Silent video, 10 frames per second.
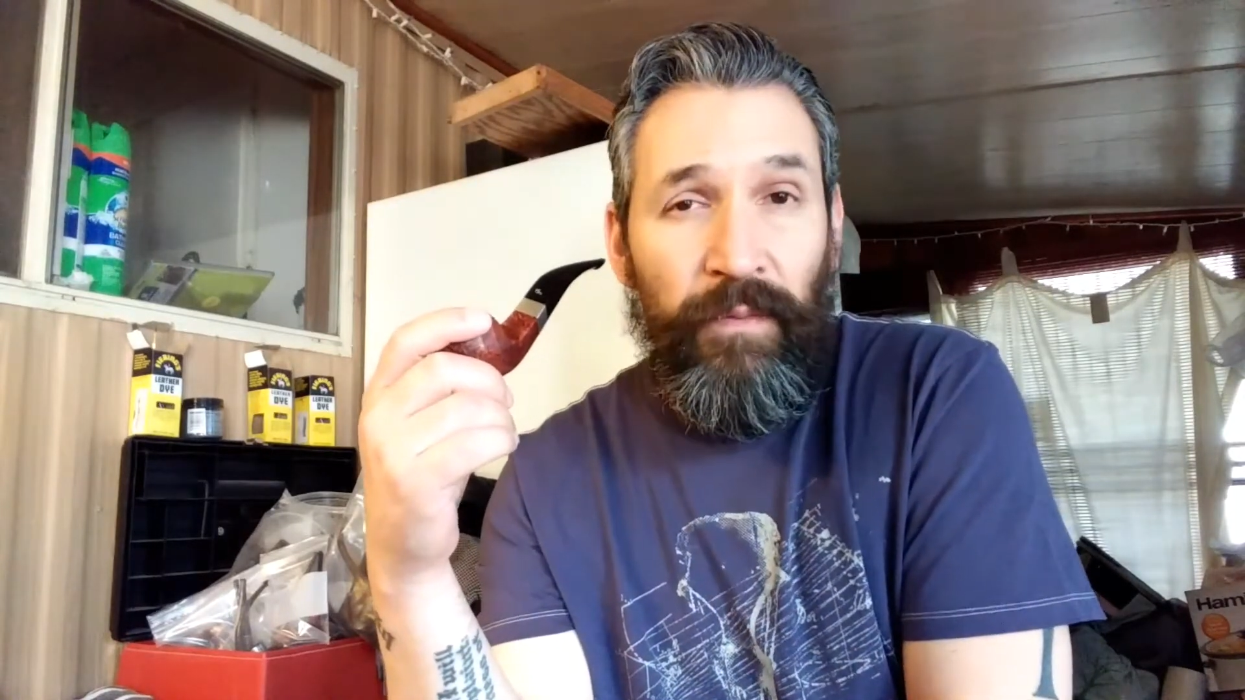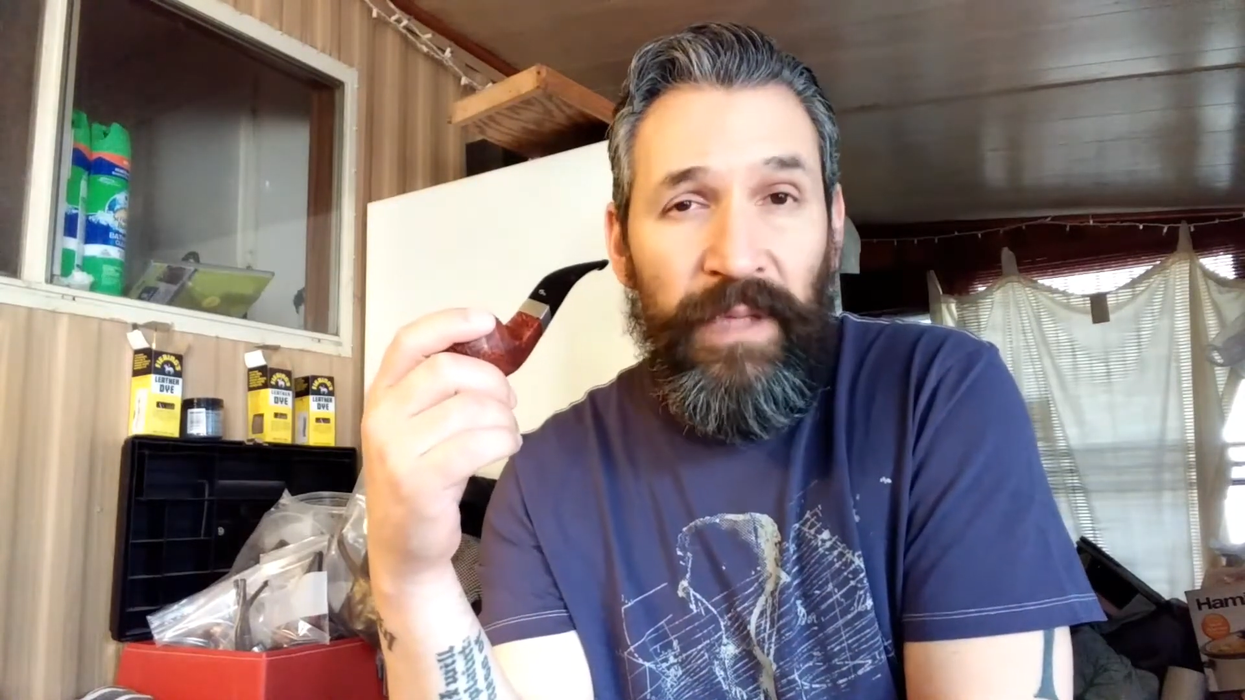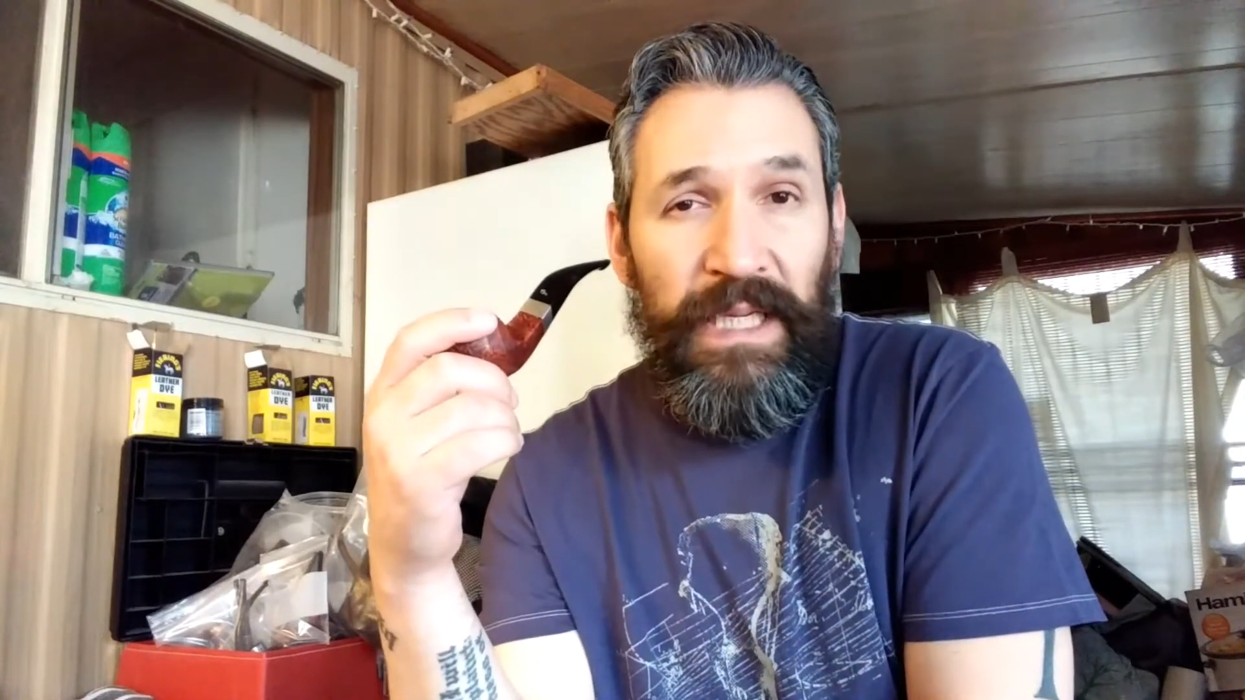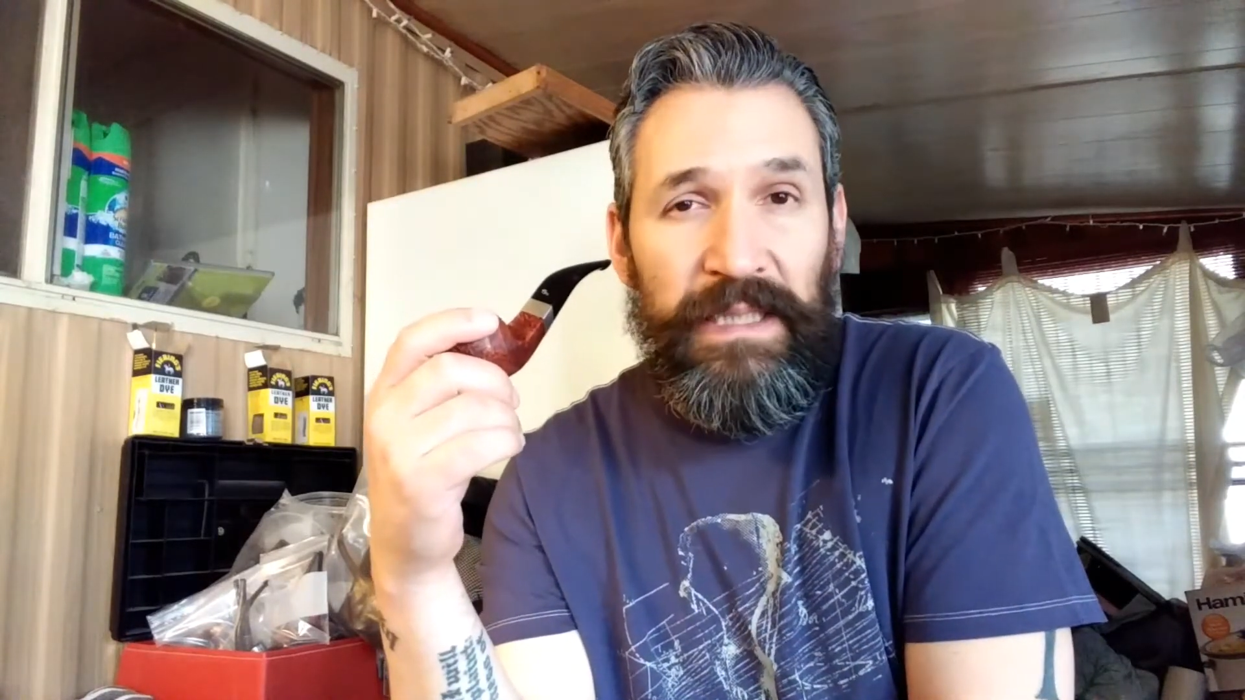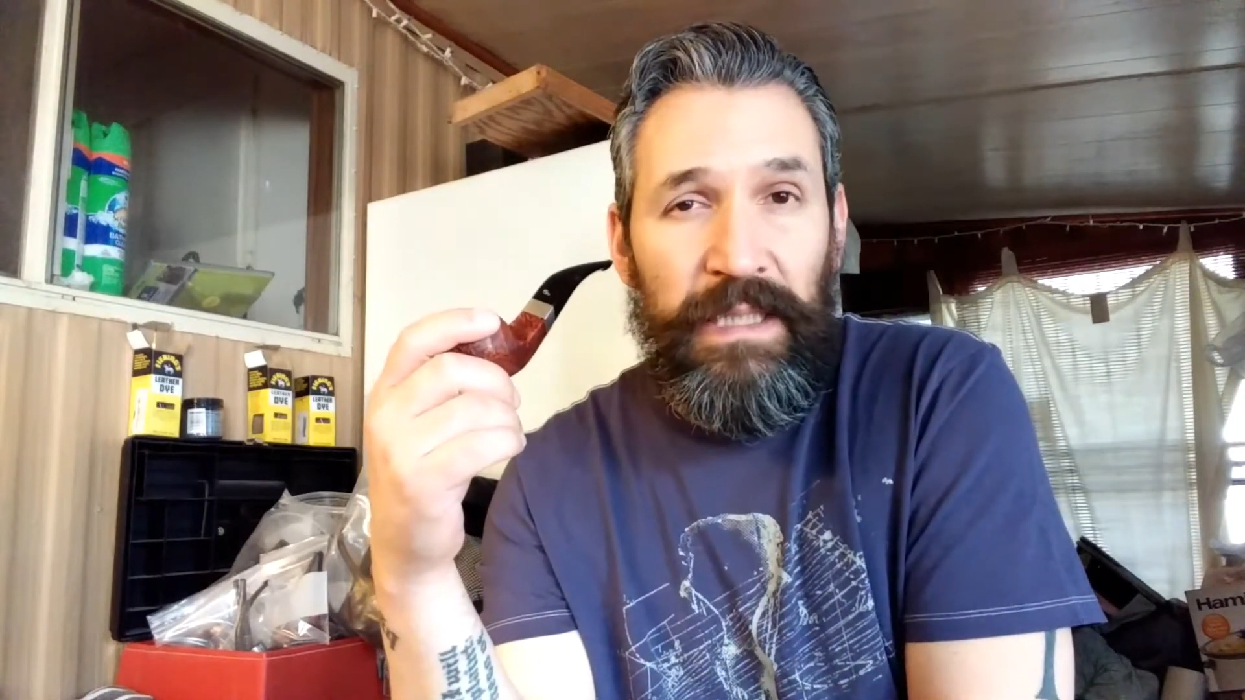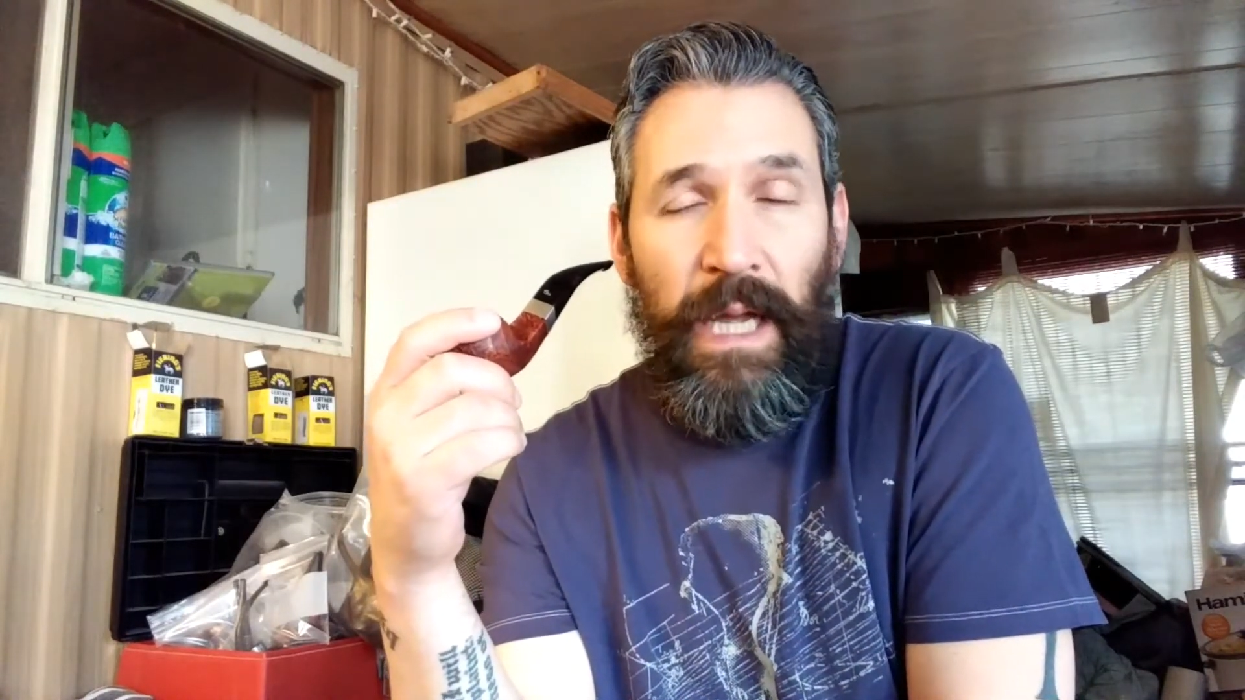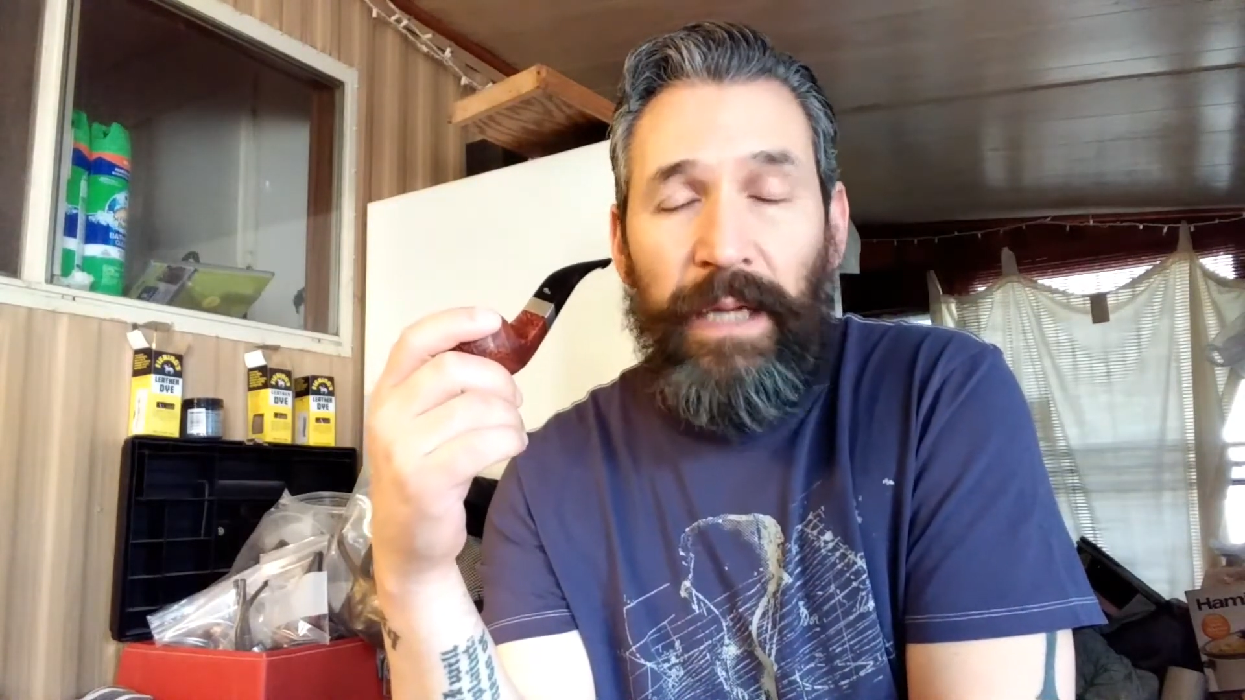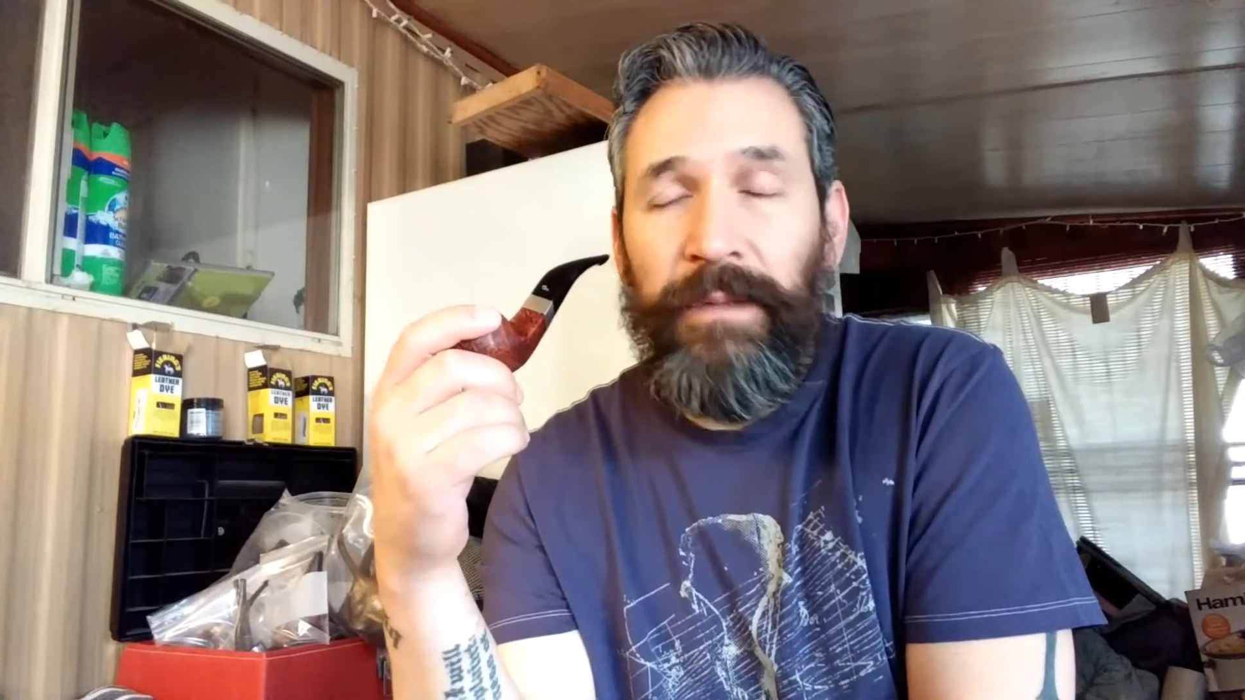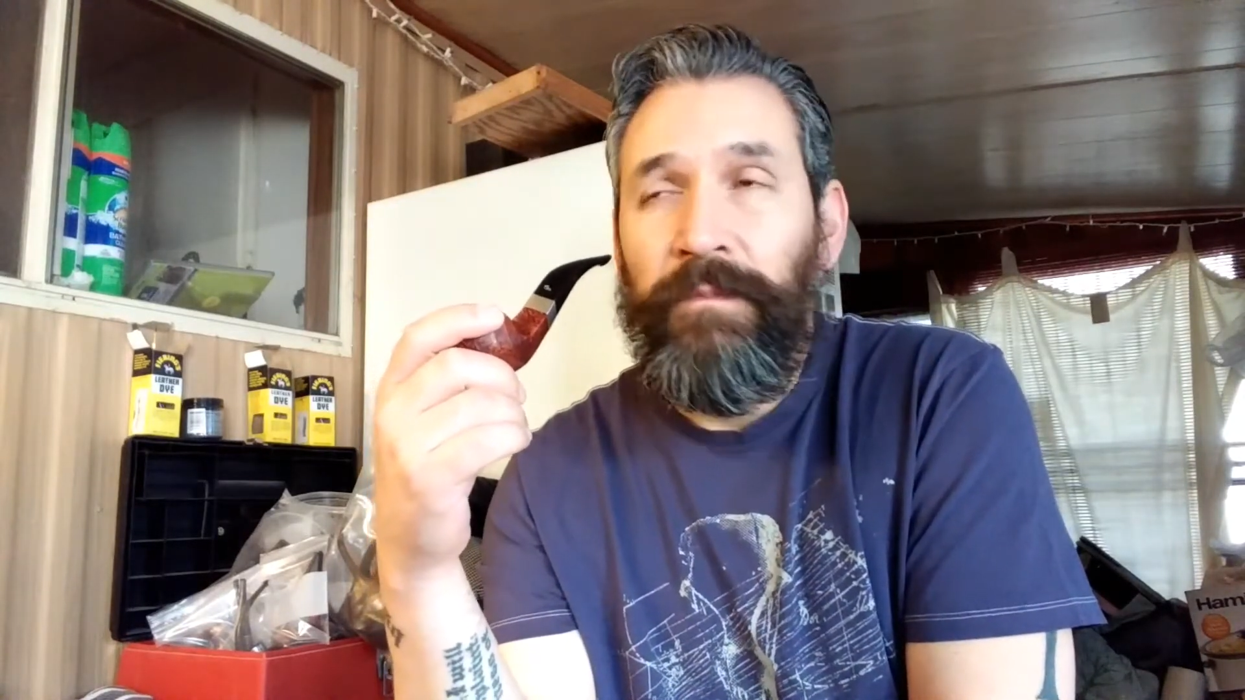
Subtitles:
me, it's not.